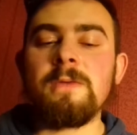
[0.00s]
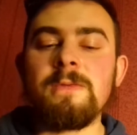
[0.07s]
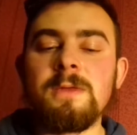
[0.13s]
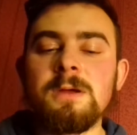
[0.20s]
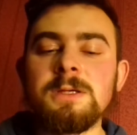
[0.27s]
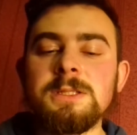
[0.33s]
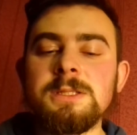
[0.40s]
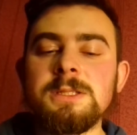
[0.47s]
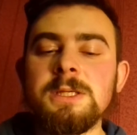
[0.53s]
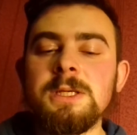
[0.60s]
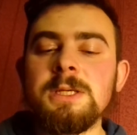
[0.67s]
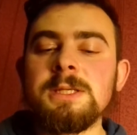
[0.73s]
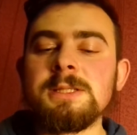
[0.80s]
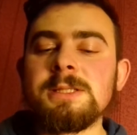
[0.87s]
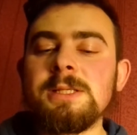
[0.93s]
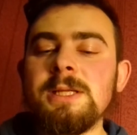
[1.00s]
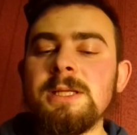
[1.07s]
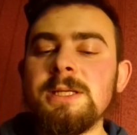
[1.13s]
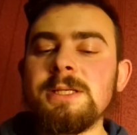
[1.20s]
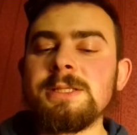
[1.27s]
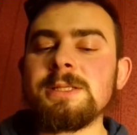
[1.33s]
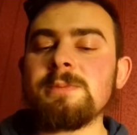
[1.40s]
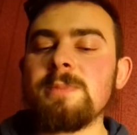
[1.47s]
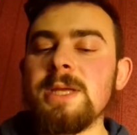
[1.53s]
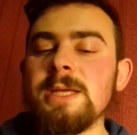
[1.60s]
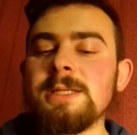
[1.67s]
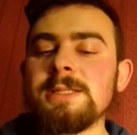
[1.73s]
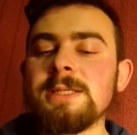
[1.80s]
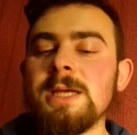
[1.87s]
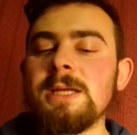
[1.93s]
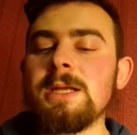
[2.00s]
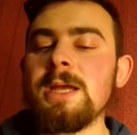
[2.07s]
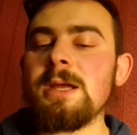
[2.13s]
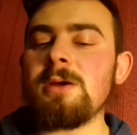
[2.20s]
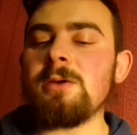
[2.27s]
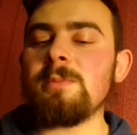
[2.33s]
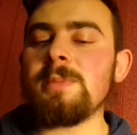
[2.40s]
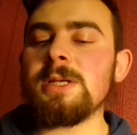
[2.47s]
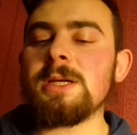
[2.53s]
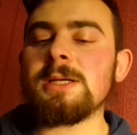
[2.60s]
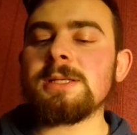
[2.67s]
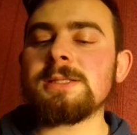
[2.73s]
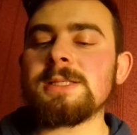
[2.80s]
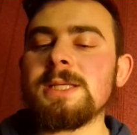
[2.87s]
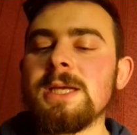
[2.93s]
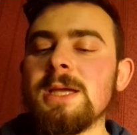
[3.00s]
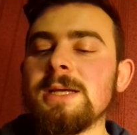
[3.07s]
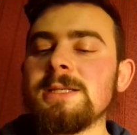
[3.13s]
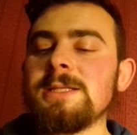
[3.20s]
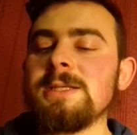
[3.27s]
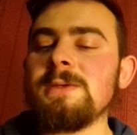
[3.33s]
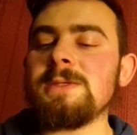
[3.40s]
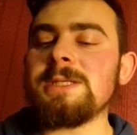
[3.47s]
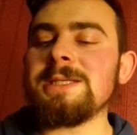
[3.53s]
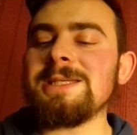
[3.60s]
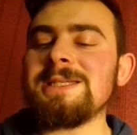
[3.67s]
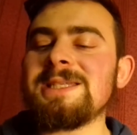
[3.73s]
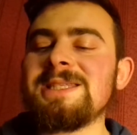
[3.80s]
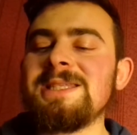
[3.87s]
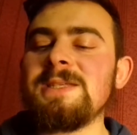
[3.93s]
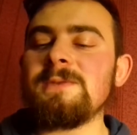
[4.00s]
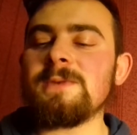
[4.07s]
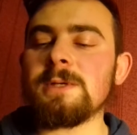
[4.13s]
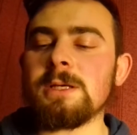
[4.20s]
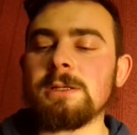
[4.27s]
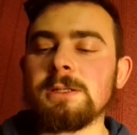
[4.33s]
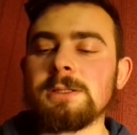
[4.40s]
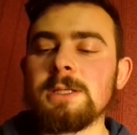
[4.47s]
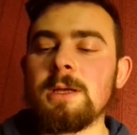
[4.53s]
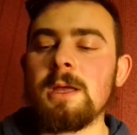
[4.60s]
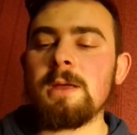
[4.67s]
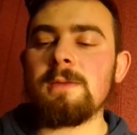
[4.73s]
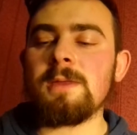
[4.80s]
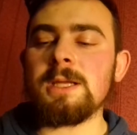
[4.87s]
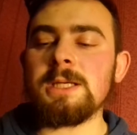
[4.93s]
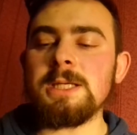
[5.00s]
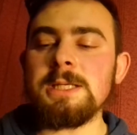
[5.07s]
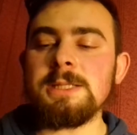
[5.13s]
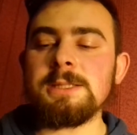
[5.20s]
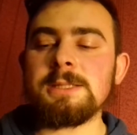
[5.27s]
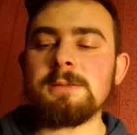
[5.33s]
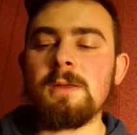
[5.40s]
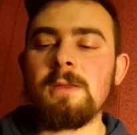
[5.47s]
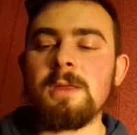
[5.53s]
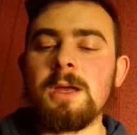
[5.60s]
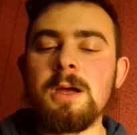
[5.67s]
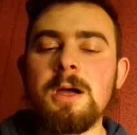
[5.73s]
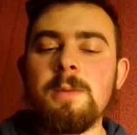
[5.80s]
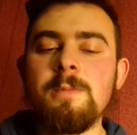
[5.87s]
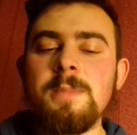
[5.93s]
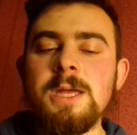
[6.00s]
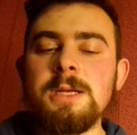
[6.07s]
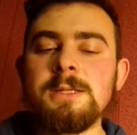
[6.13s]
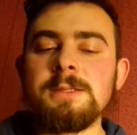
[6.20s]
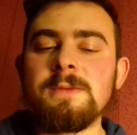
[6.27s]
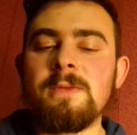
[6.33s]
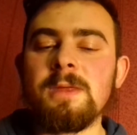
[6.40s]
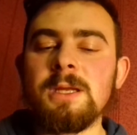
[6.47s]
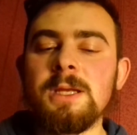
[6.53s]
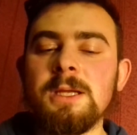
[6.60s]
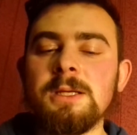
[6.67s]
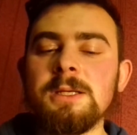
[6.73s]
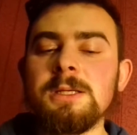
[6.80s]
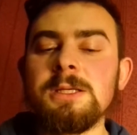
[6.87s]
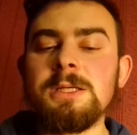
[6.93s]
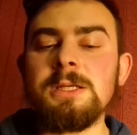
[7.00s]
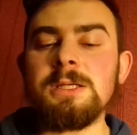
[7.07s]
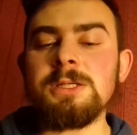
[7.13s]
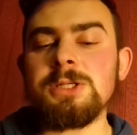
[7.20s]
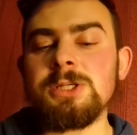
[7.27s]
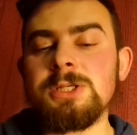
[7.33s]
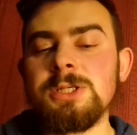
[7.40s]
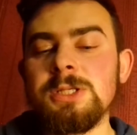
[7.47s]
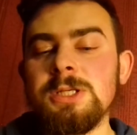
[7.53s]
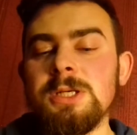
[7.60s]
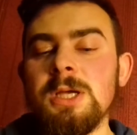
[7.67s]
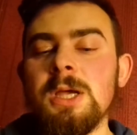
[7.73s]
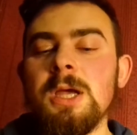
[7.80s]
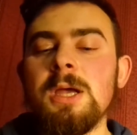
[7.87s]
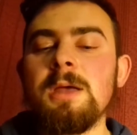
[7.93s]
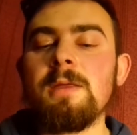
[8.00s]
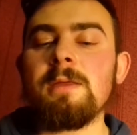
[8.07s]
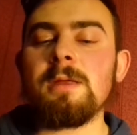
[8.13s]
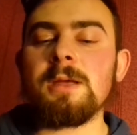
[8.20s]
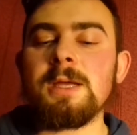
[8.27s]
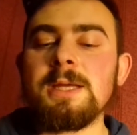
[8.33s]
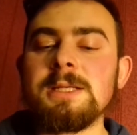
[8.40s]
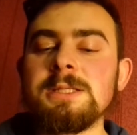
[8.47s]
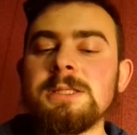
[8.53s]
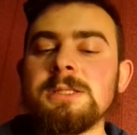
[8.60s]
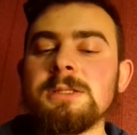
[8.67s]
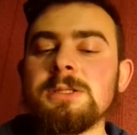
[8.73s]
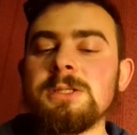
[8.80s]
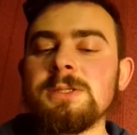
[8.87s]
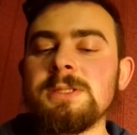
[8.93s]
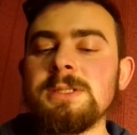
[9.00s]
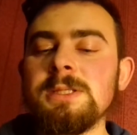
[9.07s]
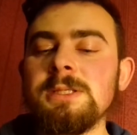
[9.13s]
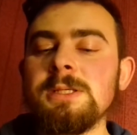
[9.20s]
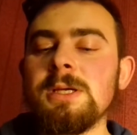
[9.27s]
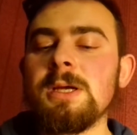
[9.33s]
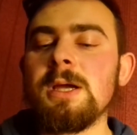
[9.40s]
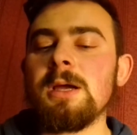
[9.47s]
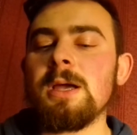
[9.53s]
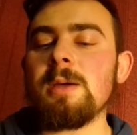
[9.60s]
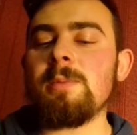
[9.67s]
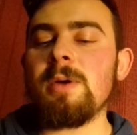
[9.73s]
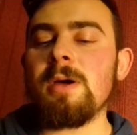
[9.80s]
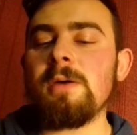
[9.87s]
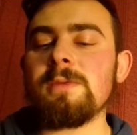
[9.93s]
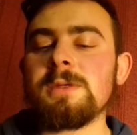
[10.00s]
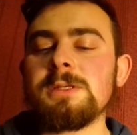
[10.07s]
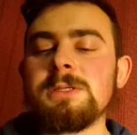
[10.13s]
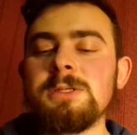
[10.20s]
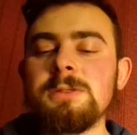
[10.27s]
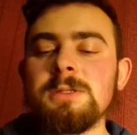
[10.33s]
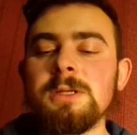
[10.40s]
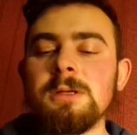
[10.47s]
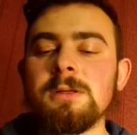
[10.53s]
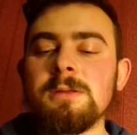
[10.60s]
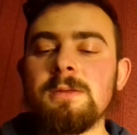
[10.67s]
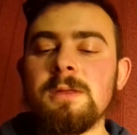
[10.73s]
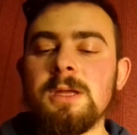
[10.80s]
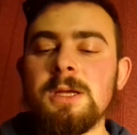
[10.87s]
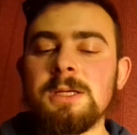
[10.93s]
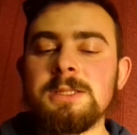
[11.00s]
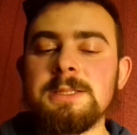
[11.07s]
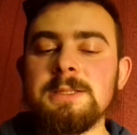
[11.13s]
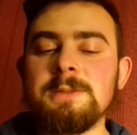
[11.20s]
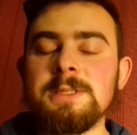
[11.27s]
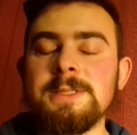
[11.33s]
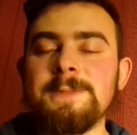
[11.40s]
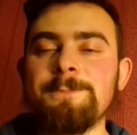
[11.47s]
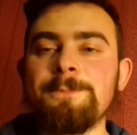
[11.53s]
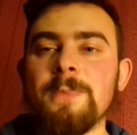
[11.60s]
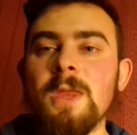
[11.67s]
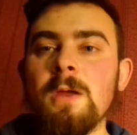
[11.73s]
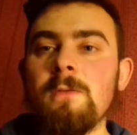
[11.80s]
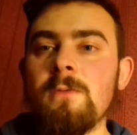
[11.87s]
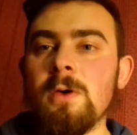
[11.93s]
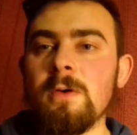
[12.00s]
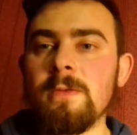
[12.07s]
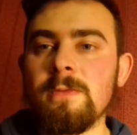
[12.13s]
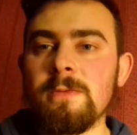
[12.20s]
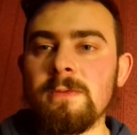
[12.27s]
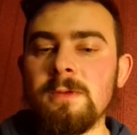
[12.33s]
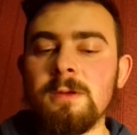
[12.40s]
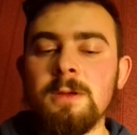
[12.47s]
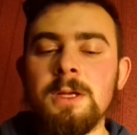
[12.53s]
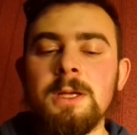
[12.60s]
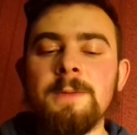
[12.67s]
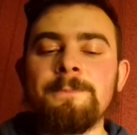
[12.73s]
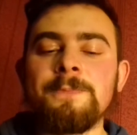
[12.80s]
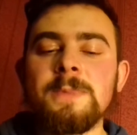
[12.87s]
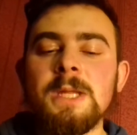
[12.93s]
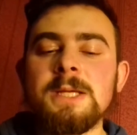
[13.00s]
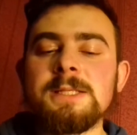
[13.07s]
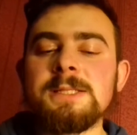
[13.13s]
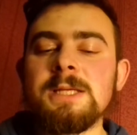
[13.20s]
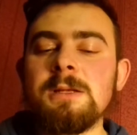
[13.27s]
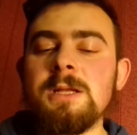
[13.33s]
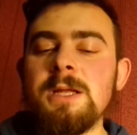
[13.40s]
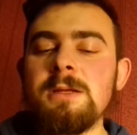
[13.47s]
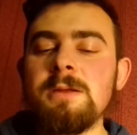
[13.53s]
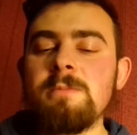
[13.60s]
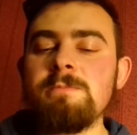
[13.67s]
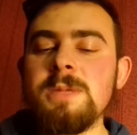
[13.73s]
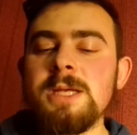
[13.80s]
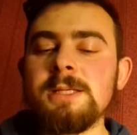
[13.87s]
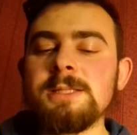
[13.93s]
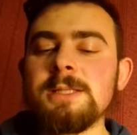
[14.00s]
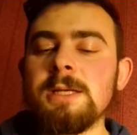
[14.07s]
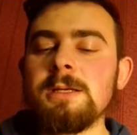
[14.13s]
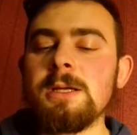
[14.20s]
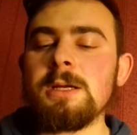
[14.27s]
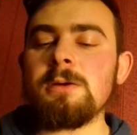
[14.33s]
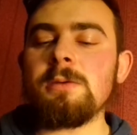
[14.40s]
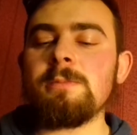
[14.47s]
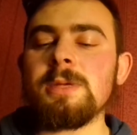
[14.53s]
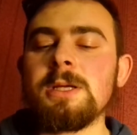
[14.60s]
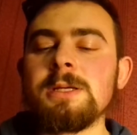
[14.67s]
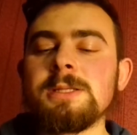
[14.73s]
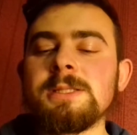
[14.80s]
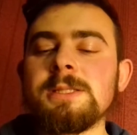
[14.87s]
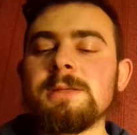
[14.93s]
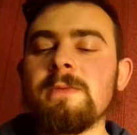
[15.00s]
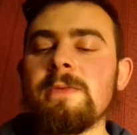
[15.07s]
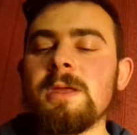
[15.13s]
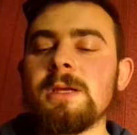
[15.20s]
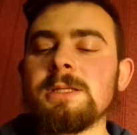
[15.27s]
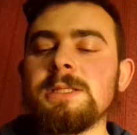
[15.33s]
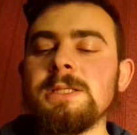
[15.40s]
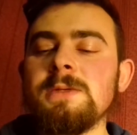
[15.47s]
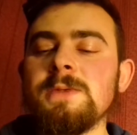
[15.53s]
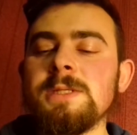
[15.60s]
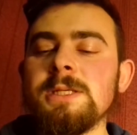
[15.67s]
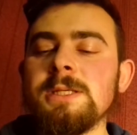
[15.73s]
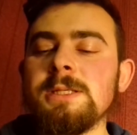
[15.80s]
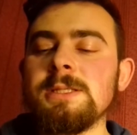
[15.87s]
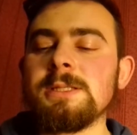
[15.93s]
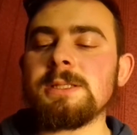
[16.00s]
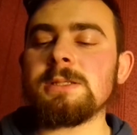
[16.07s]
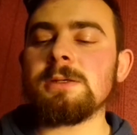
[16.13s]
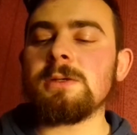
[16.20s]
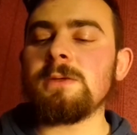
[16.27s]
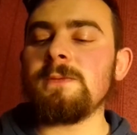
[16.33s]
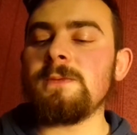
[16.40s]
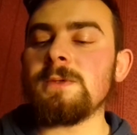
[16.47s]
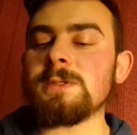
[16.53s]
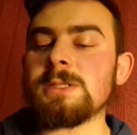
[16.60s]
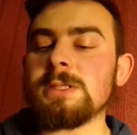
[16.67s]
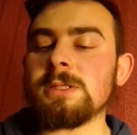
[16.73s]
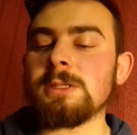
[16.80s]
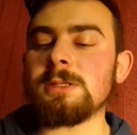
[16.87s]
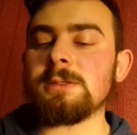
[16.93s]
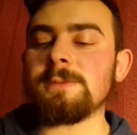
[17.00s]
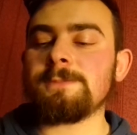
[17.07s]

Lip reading: Third, the learner makes an error because the activity is difficult, that is, there are many things she has to think about during the activity. Fourth, the learner makes an error because the activity is confusing.